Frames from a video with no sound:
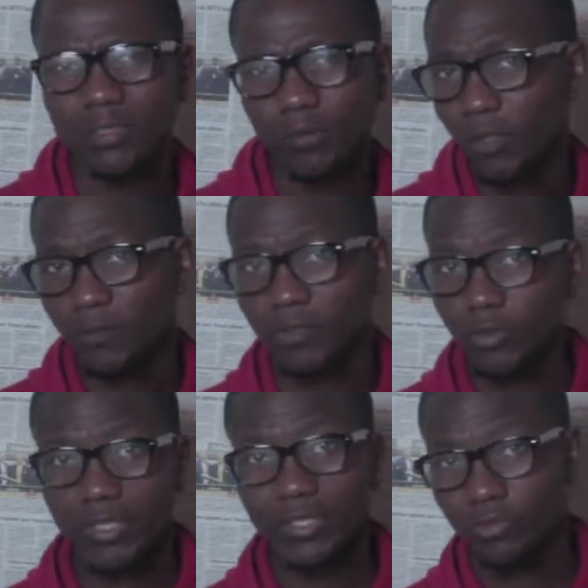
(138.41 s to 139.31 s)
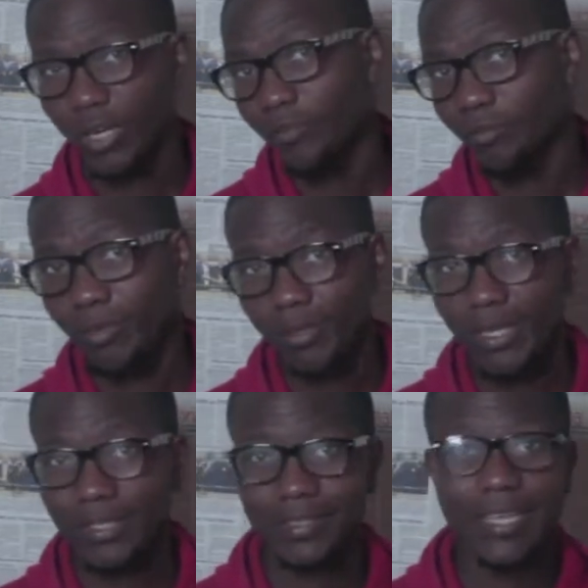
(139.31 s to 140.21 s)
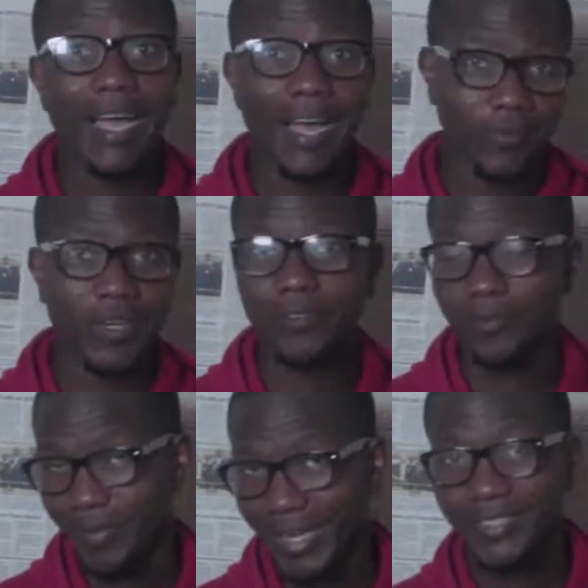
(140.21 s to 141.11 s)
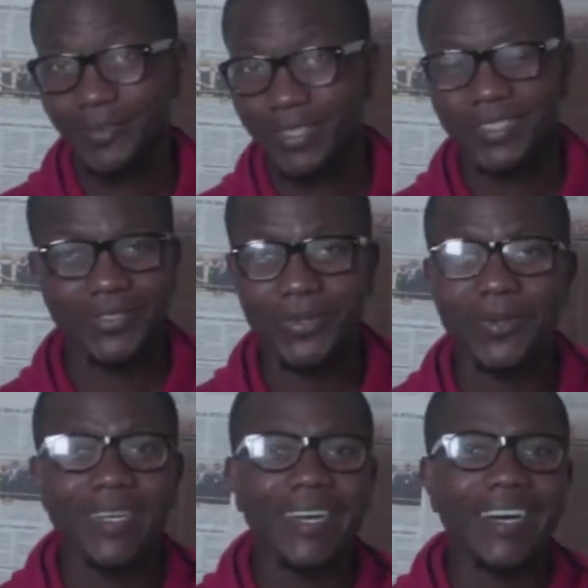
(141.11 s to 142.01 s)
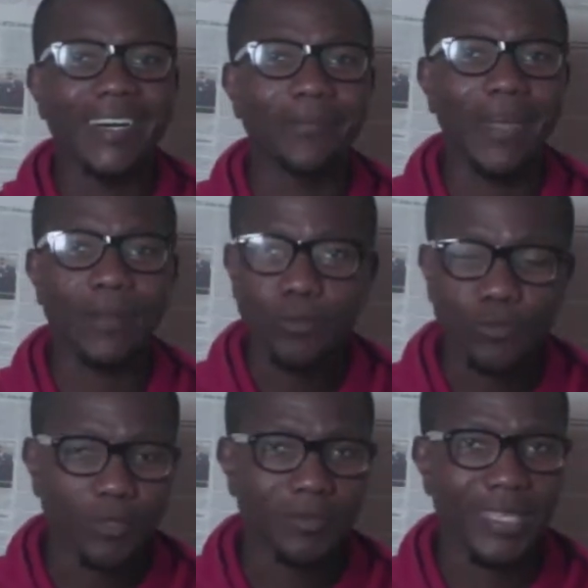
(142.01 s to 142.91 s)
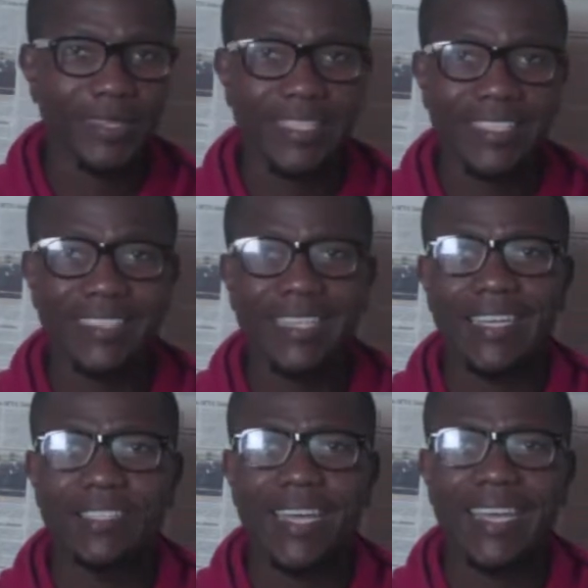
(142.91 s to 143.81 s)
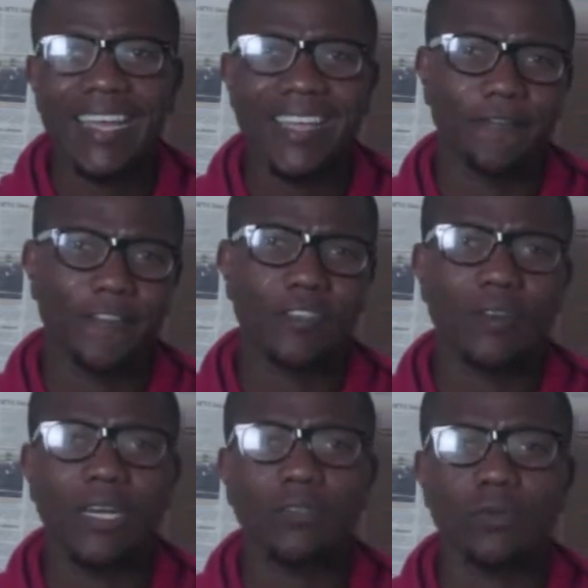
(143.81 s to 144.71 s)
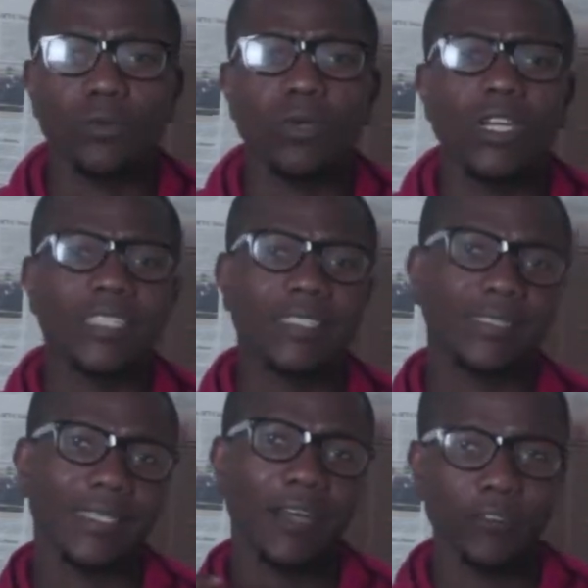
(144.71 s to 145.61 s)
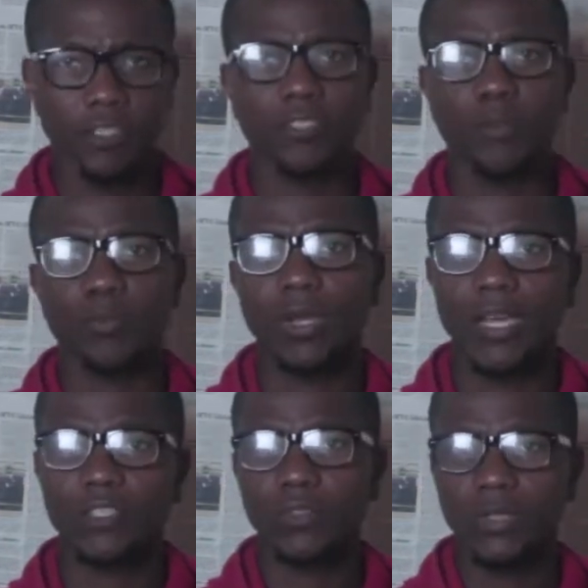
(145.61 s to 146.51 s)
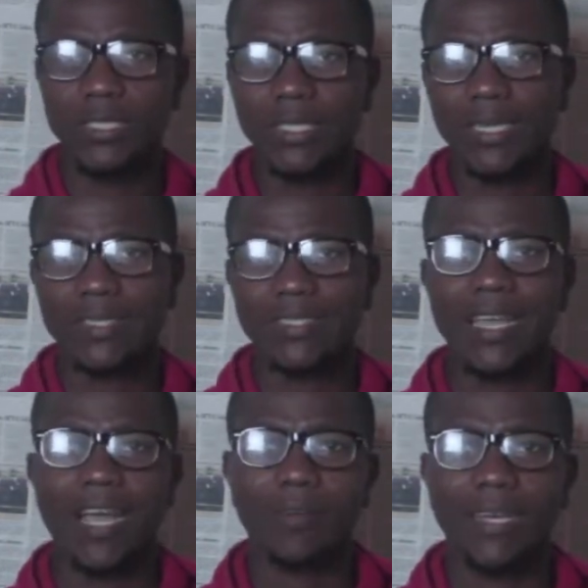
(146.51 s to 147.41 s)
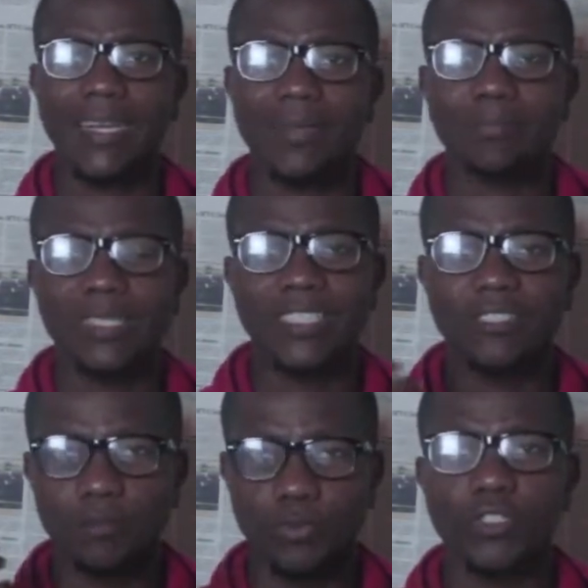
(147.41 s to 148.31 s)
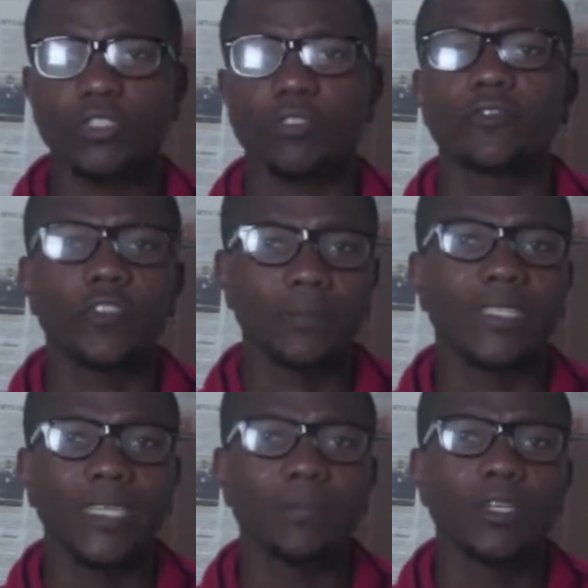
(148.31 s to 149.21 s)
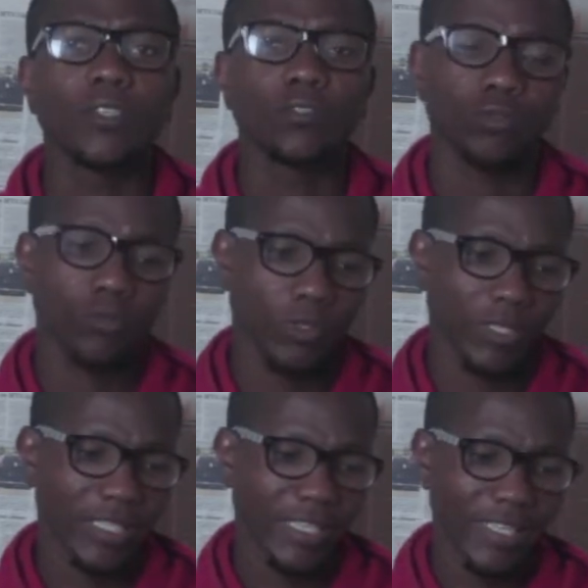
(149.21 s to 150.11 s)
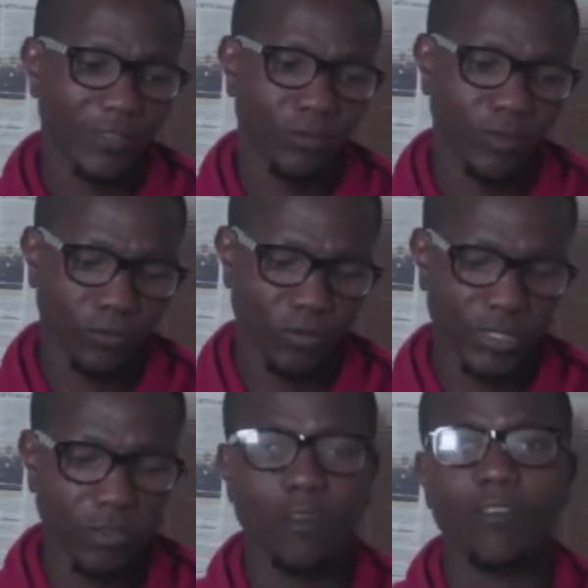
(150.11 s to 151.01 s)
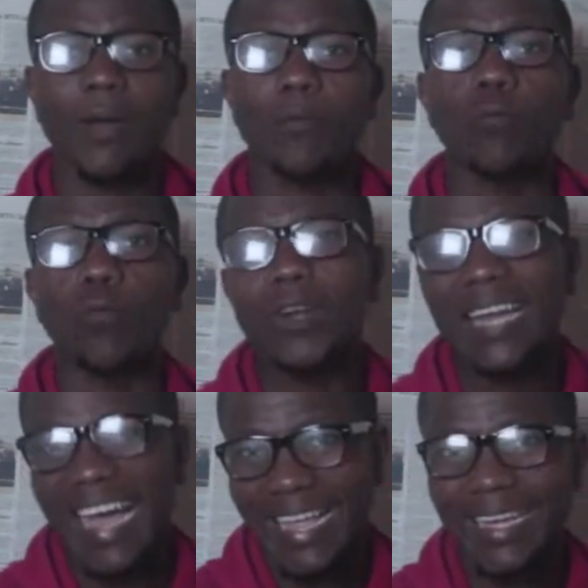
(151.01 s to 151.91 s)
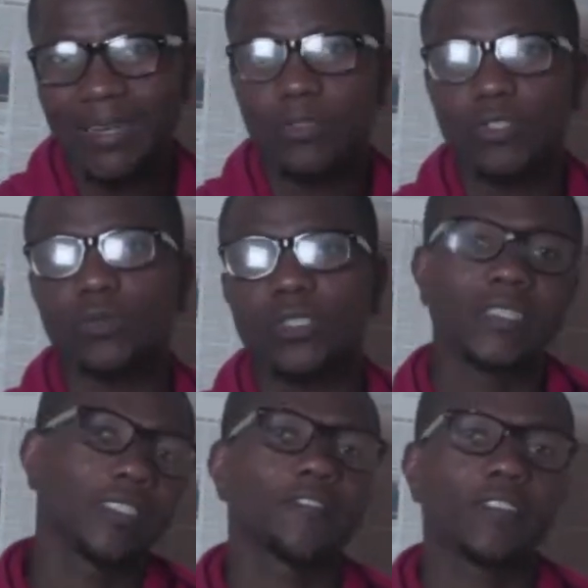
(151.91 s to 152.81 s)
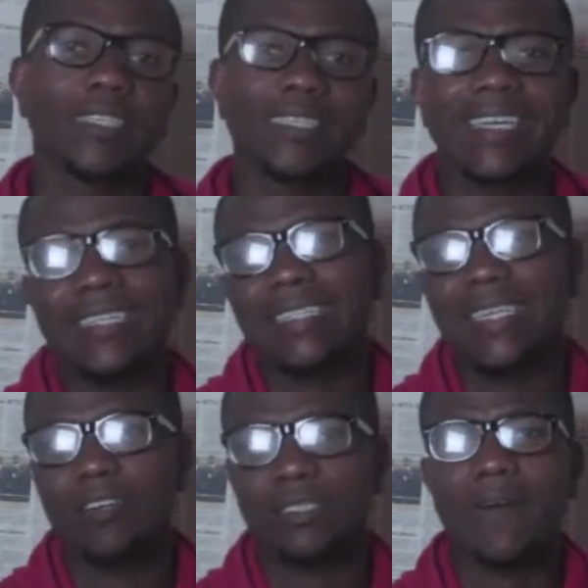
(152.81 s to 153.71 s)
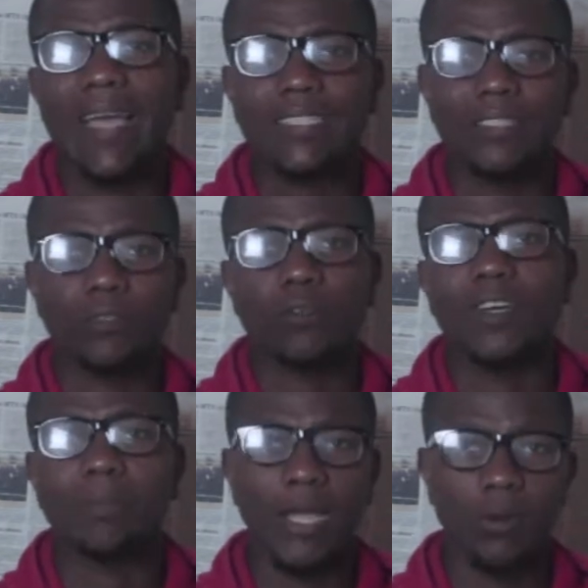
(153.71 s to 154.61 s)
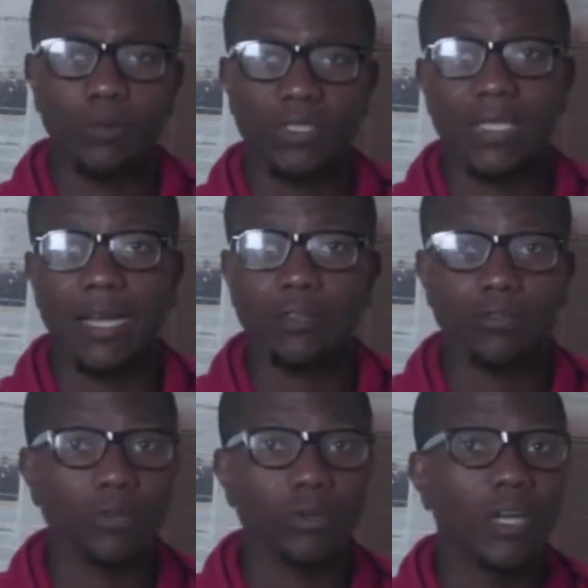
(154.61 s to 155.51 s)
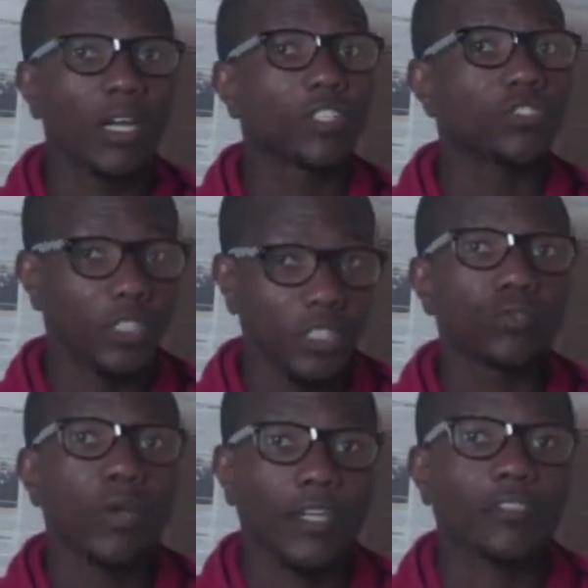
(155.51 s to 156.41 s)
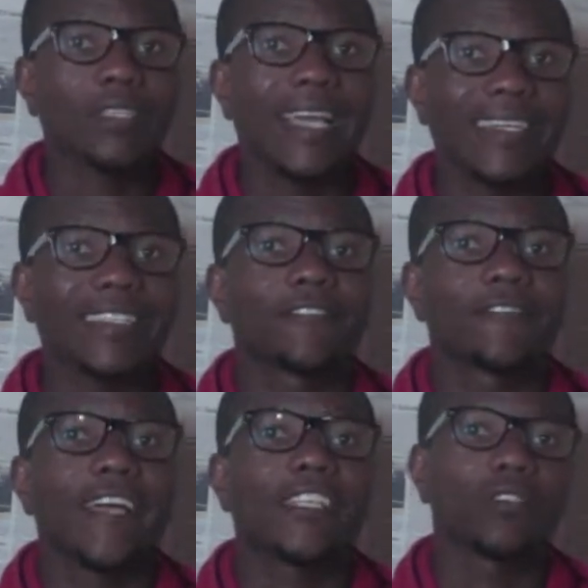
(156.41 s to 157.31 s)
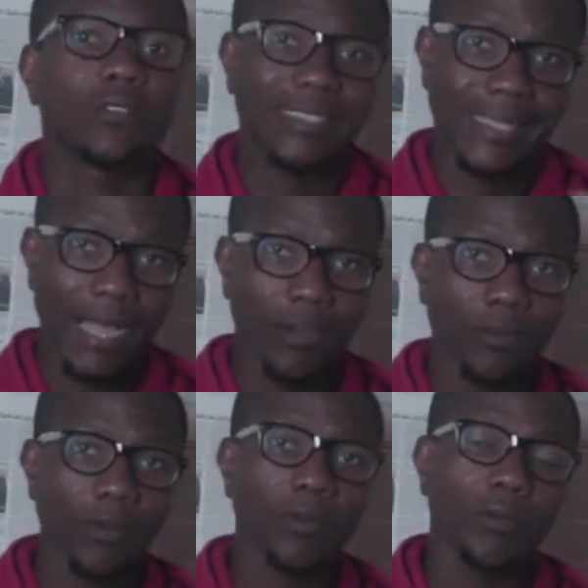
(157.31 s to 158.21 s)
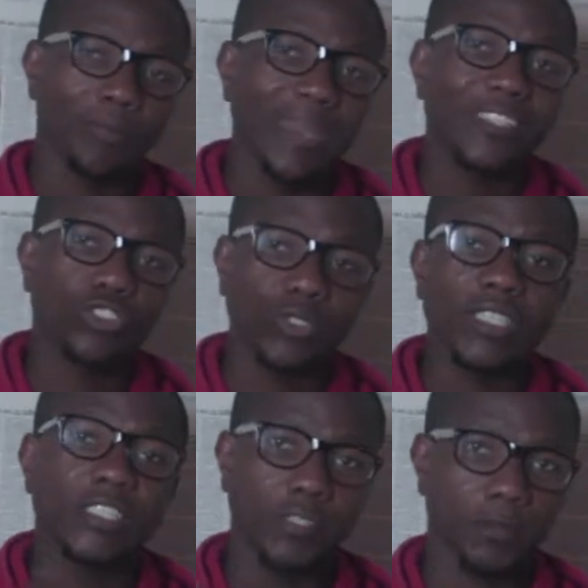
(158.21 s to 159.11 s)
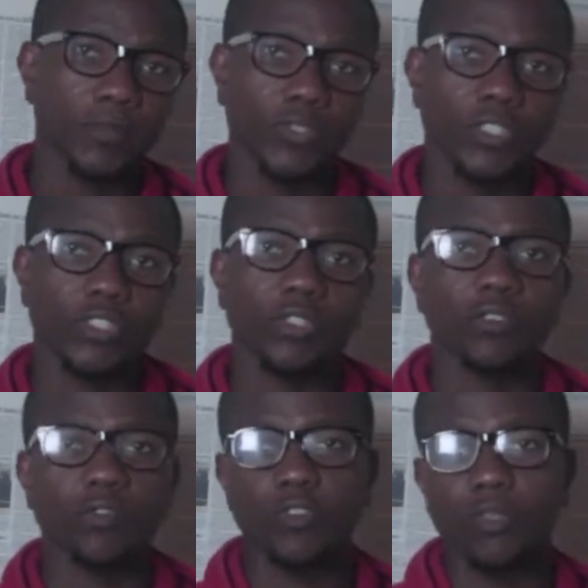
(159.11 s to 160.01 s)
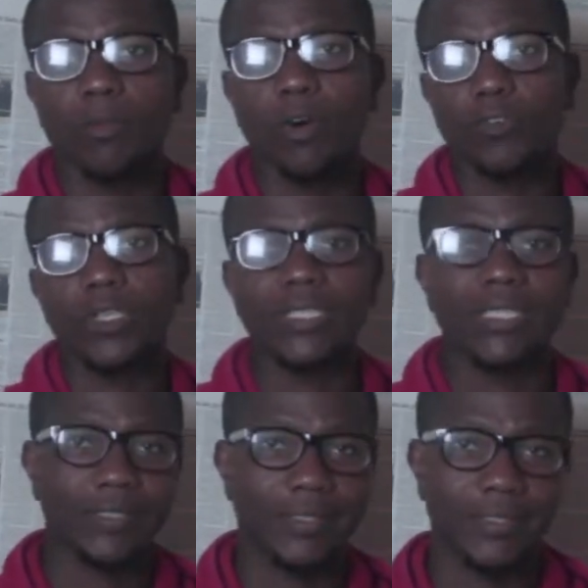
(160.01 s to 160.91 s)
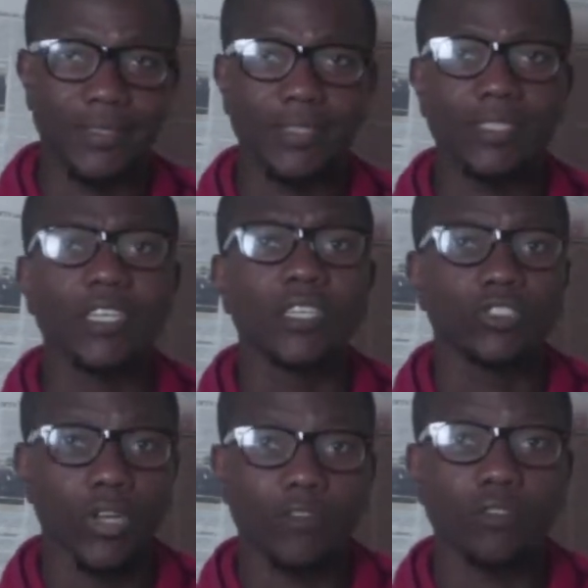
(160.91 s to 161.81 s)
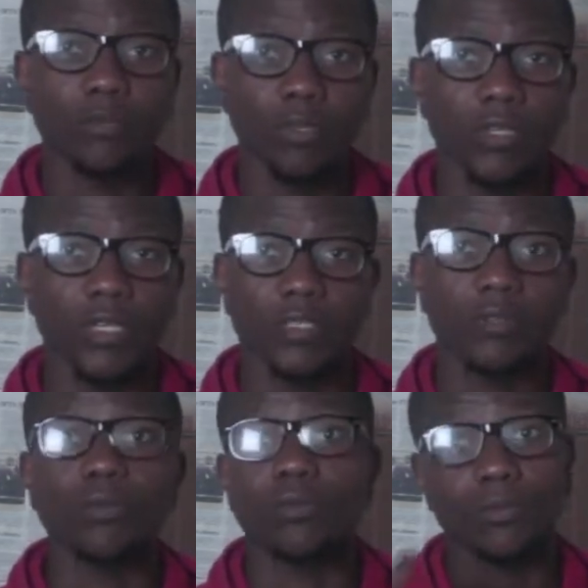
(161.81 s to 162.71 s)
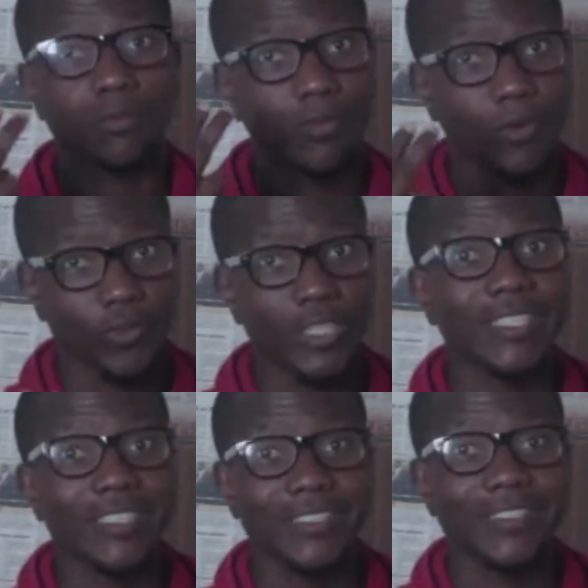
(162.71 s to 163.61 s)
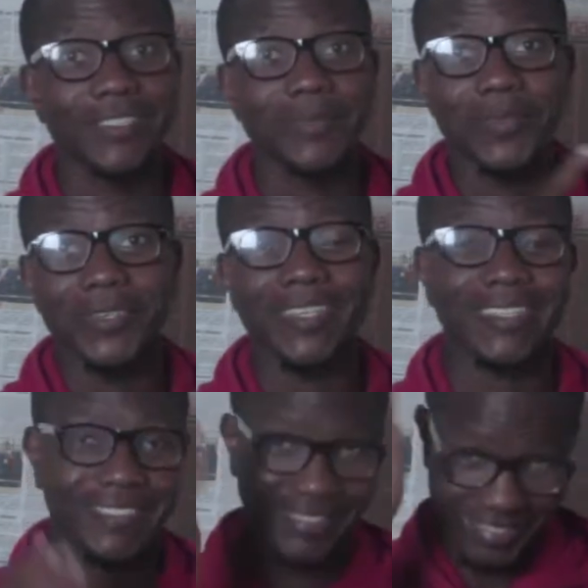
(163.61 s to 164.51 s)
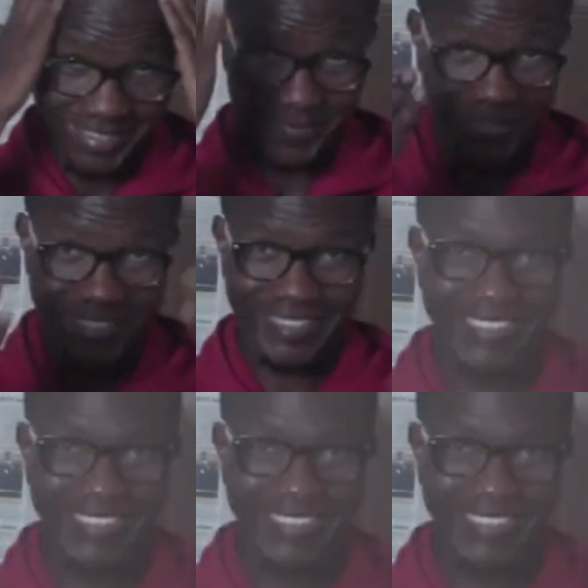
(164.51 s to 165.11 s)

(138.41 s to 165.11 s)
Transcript: It's one of the greatest travel bloggers around, by the way. So I looked up their things, and I figured out, oh, this is how these people are doing theirs. How can I pick inspiration from them to discover what I can be doing differently? And then that was how I discovered my own style. So you need to actually identify your style by drawing inspiration from already existing travel bloggers. Oh, already existing bloggers. Sorry.